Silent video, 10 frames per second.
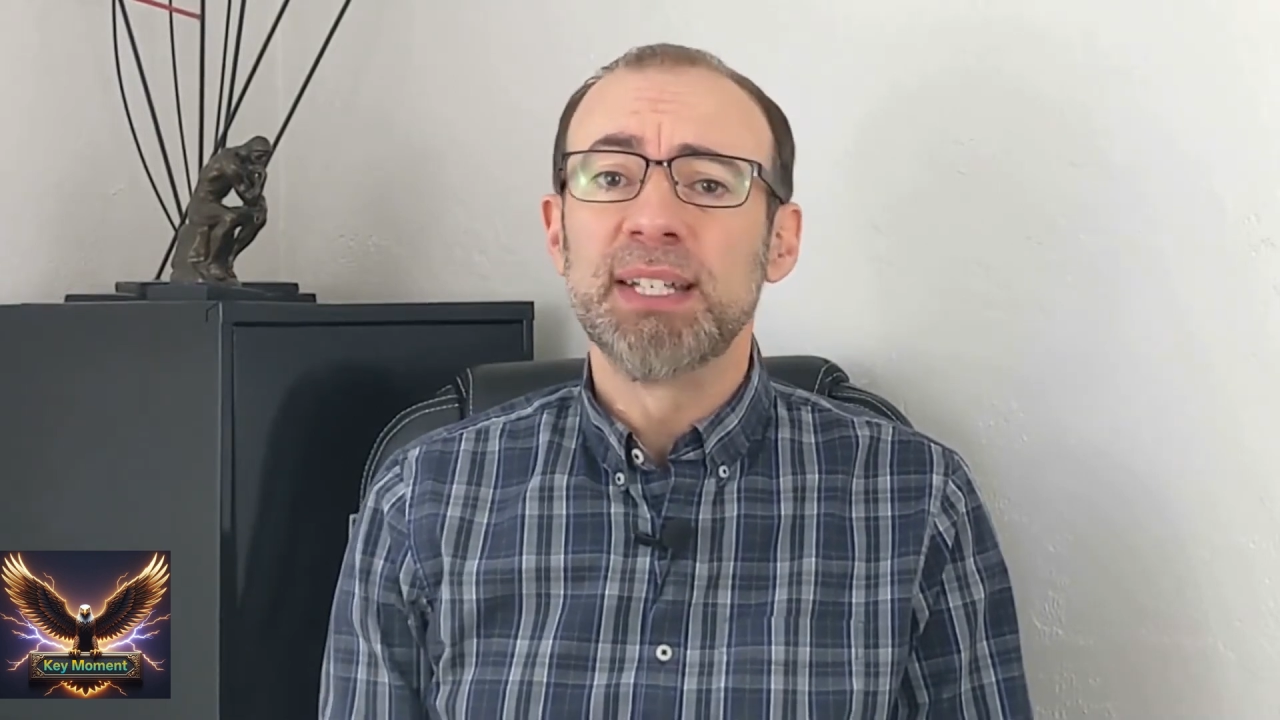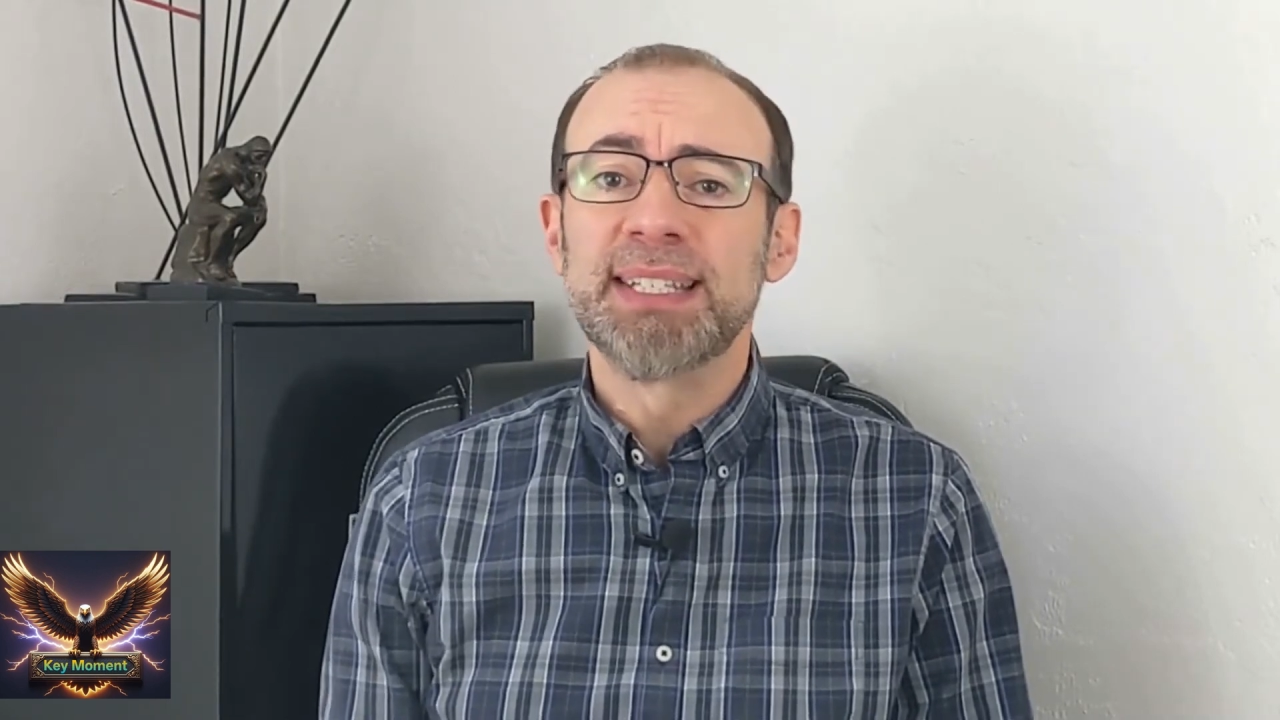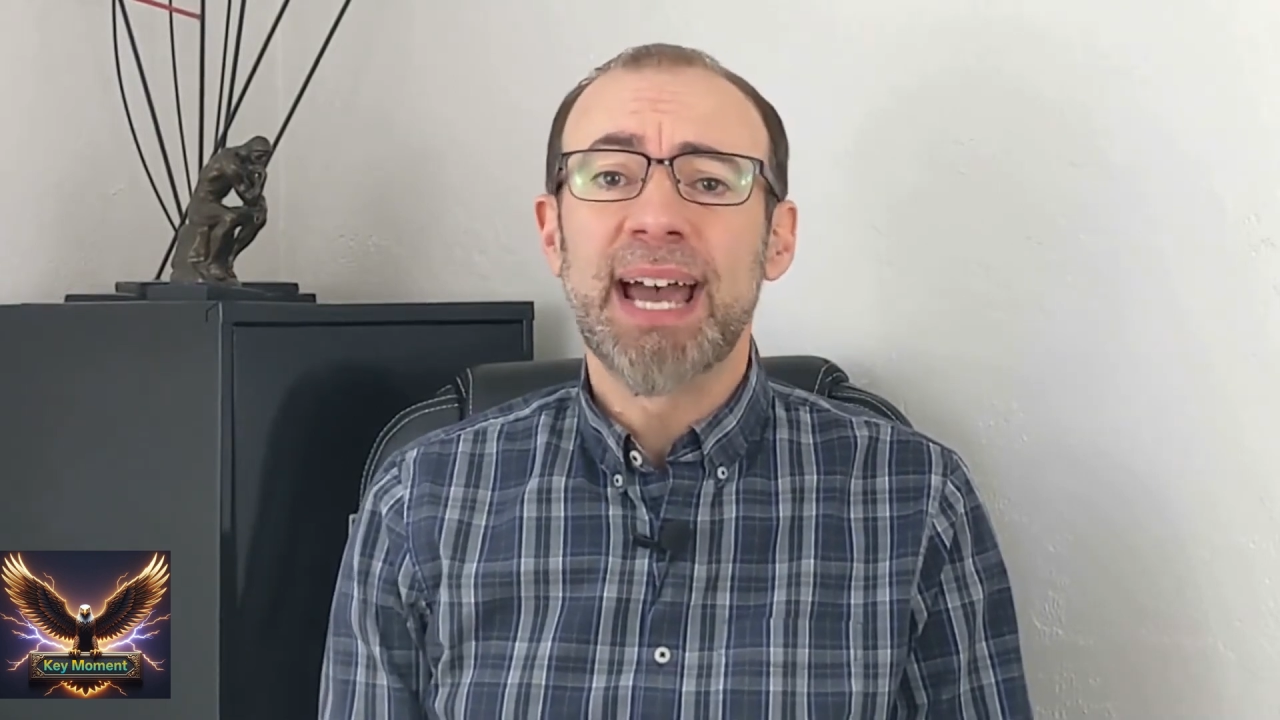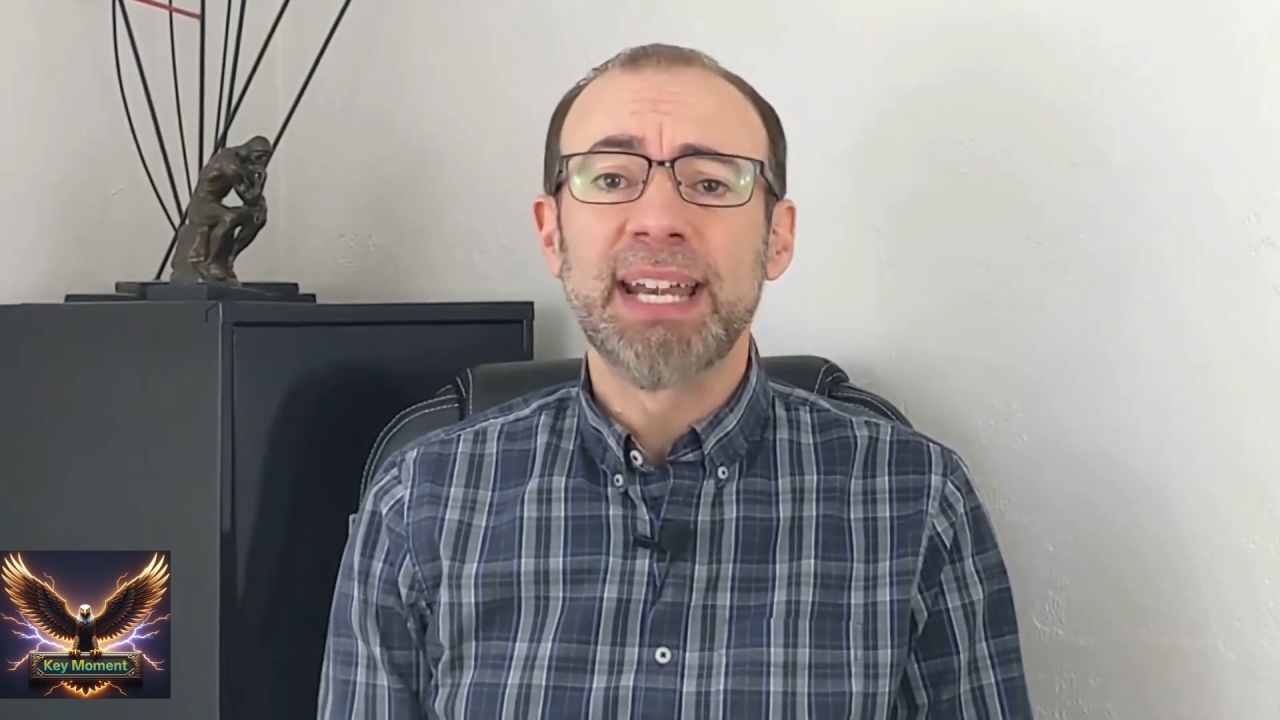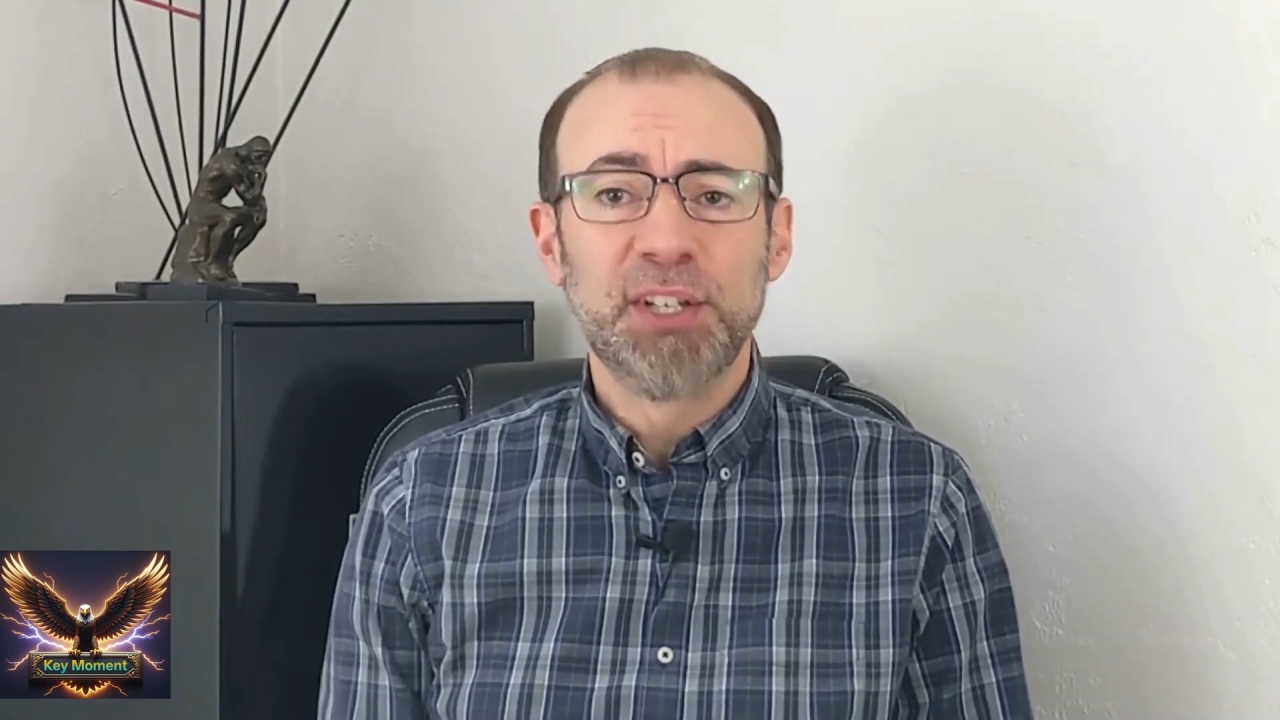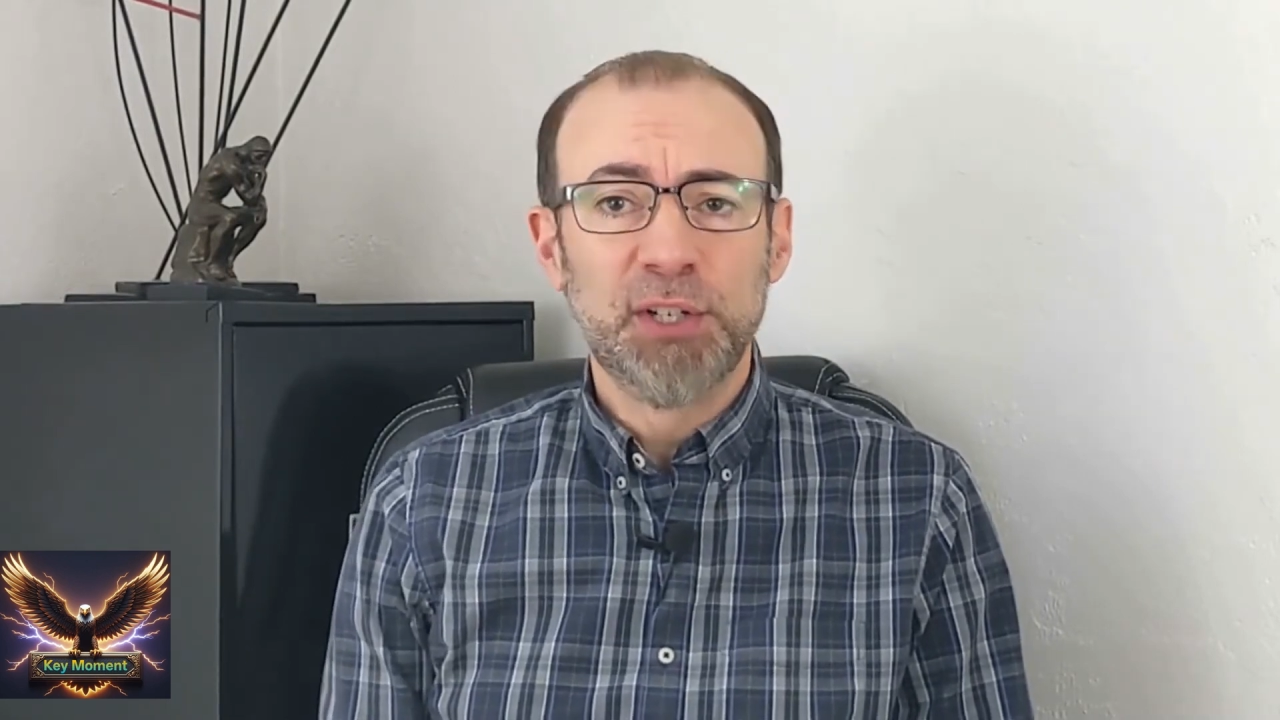decide to